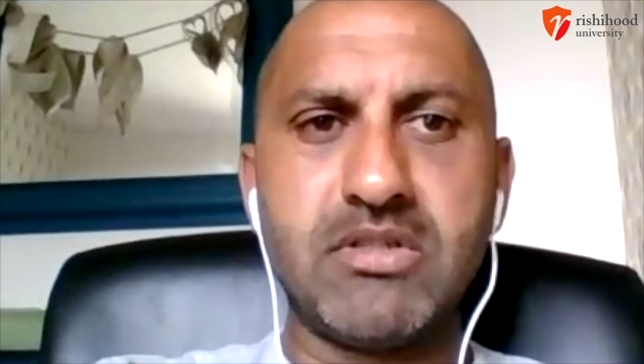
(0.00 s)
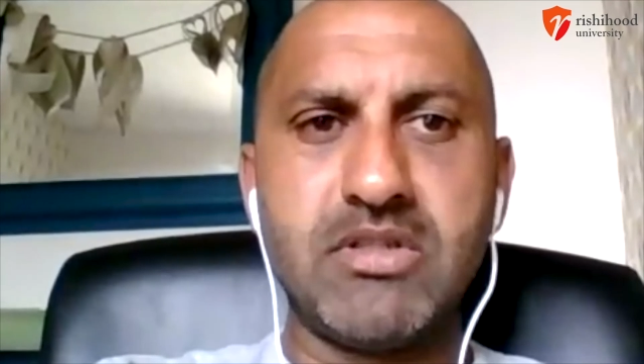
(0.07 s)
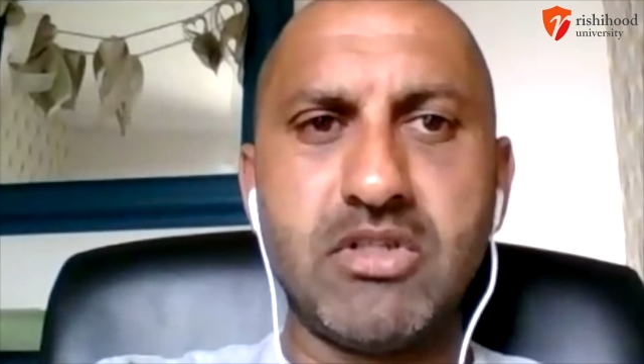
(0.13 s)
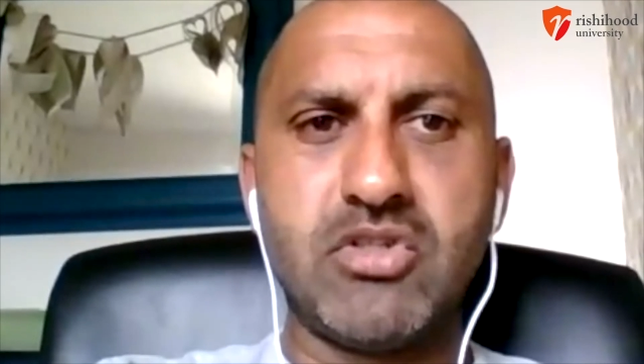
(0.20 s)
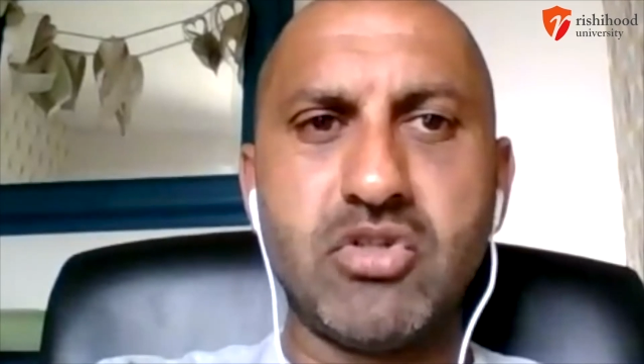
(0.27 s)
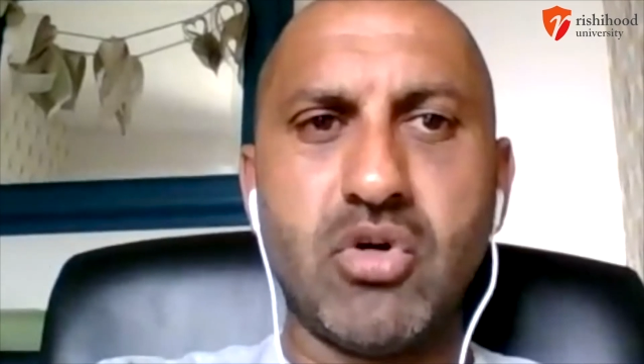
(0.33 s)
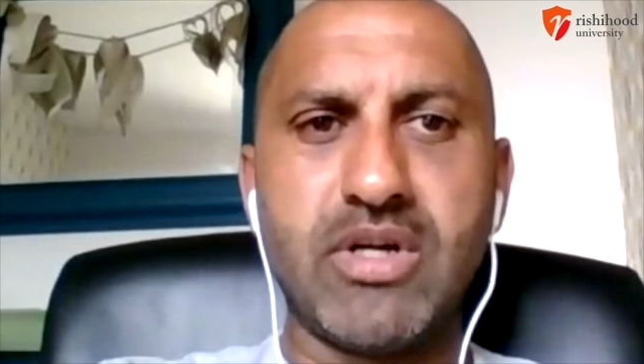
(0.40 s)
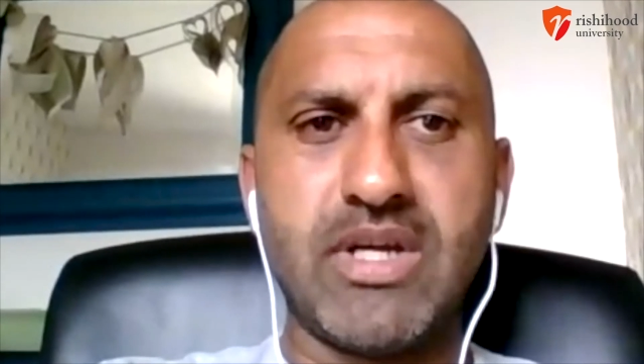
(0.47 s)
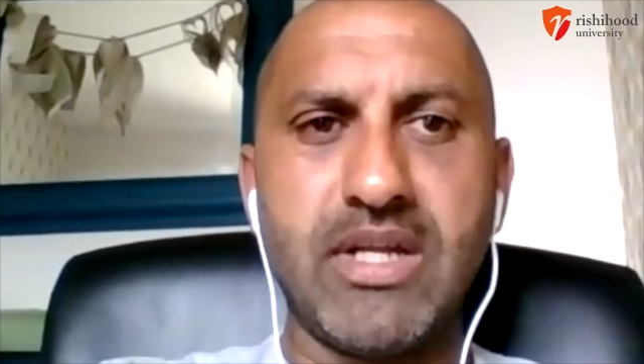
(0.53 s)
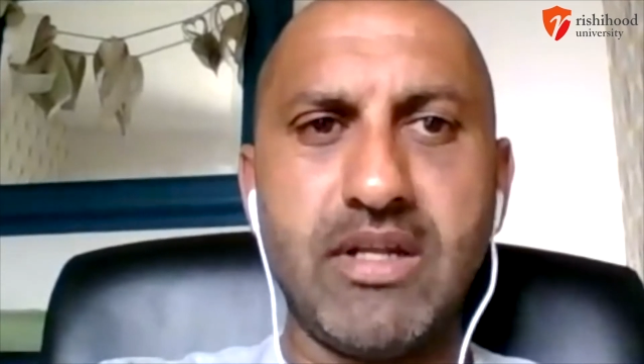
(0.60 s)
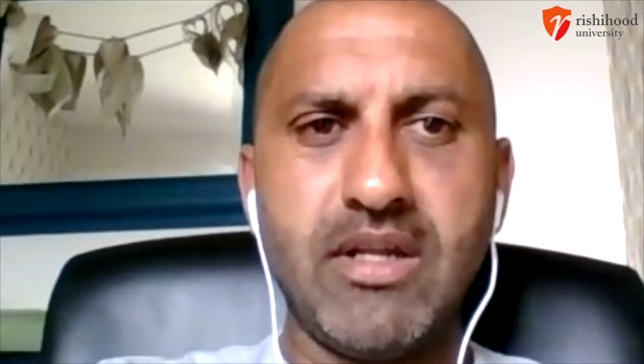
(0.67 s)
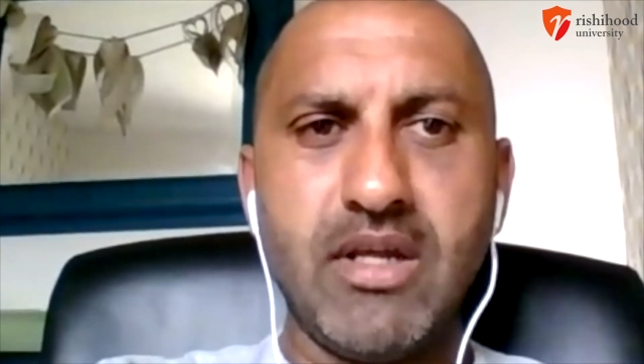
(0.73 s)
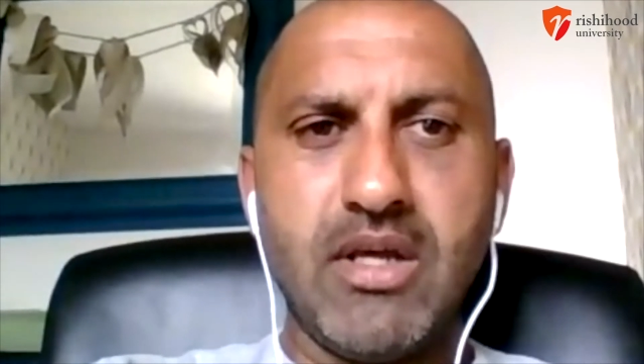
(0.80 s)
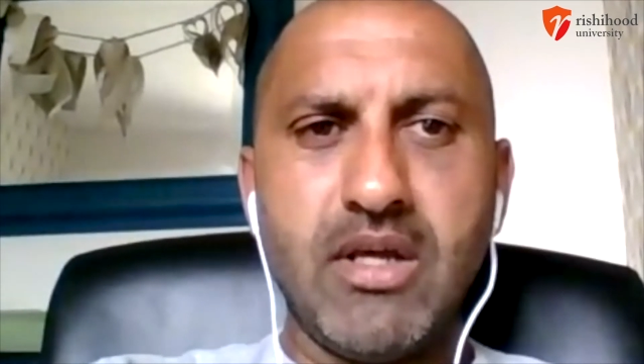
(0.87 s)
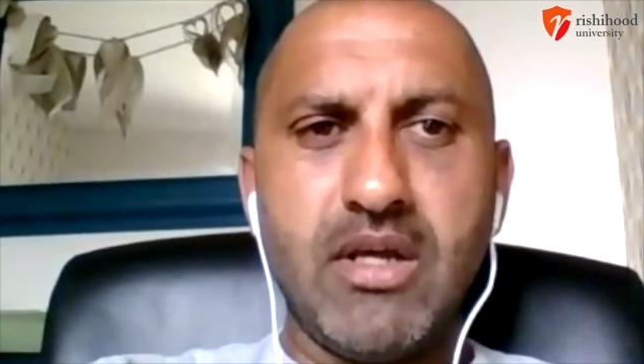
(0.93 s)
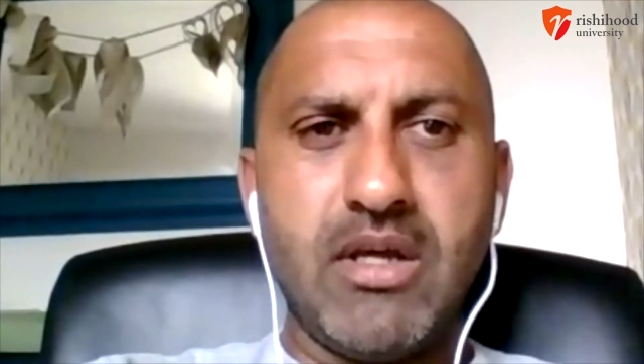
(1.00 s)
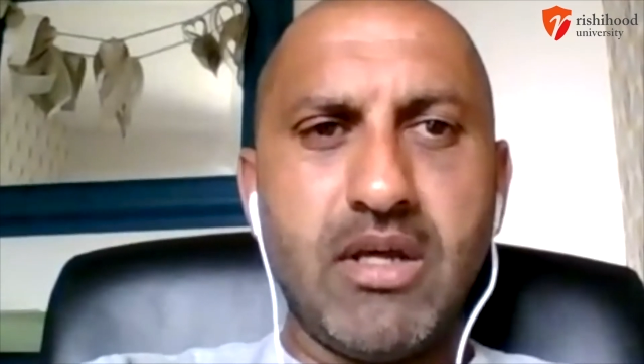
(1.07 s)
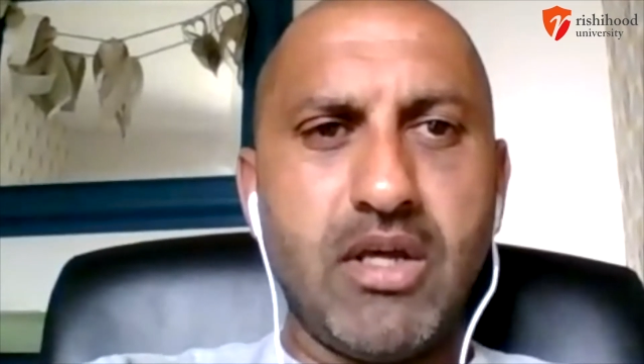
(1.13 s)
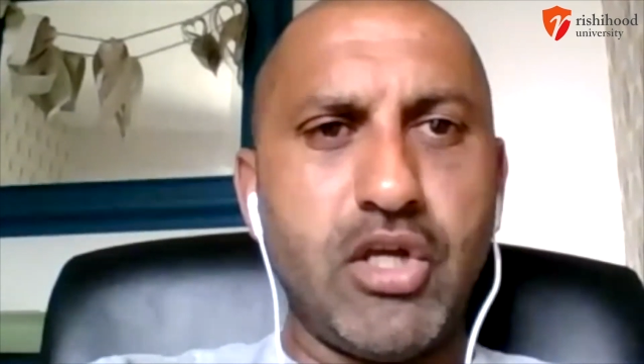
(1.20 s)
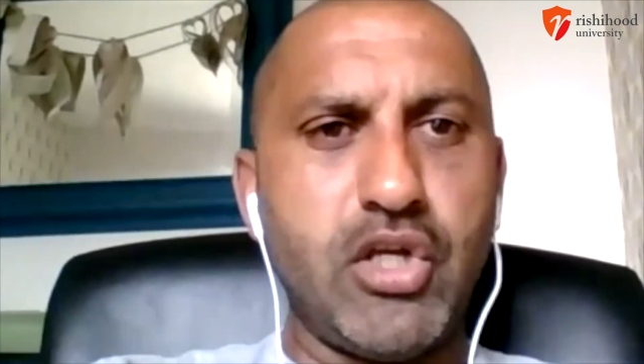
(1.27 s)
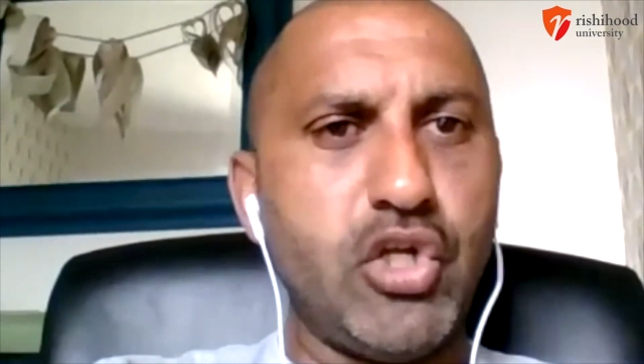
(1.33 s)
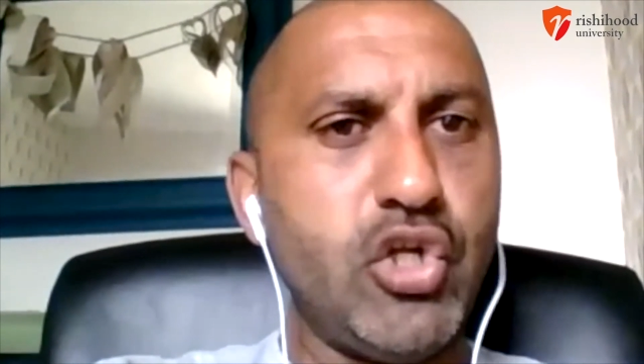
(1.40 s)
You're talking
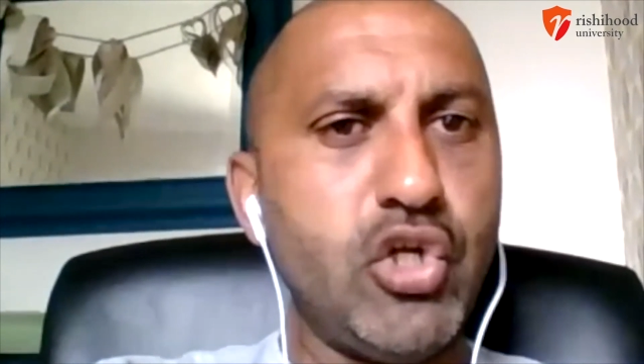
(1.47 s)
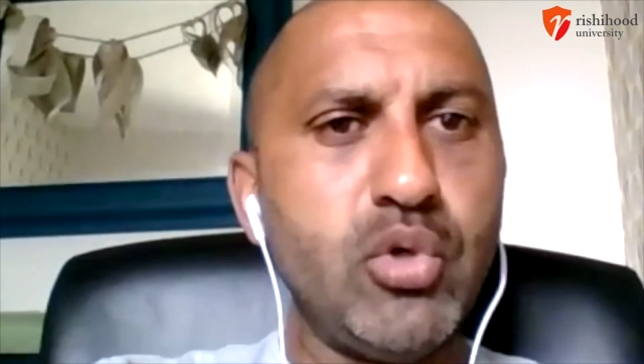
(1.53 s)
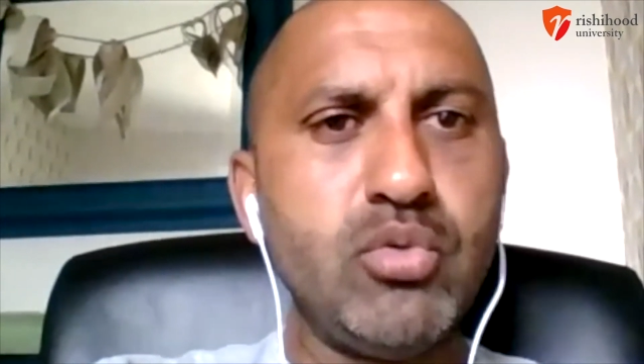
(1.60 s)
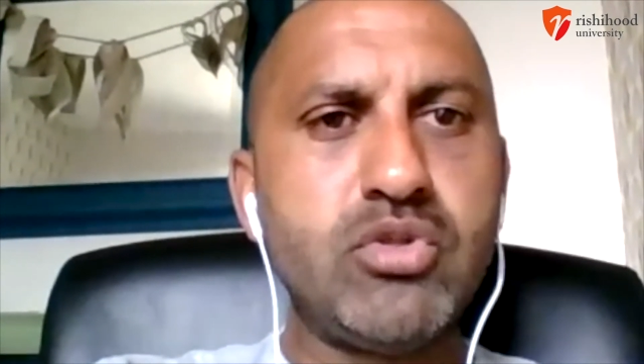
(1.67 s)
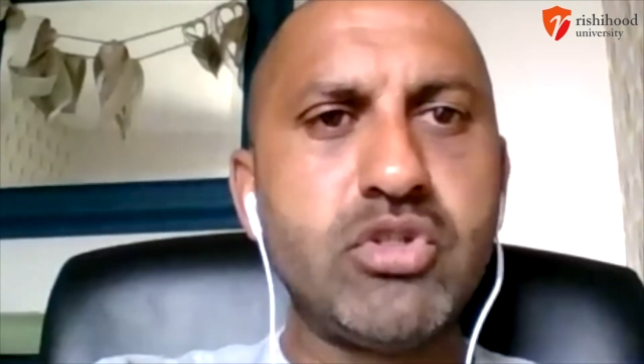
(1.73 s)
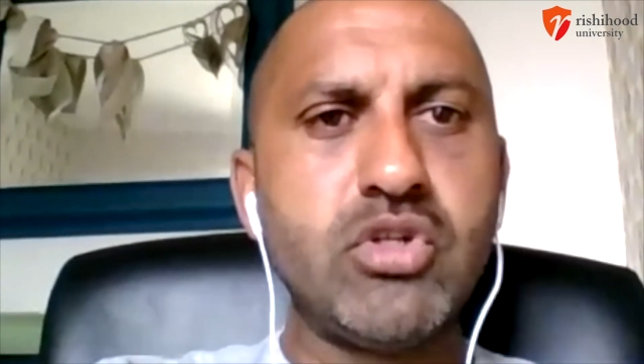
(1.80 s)
huge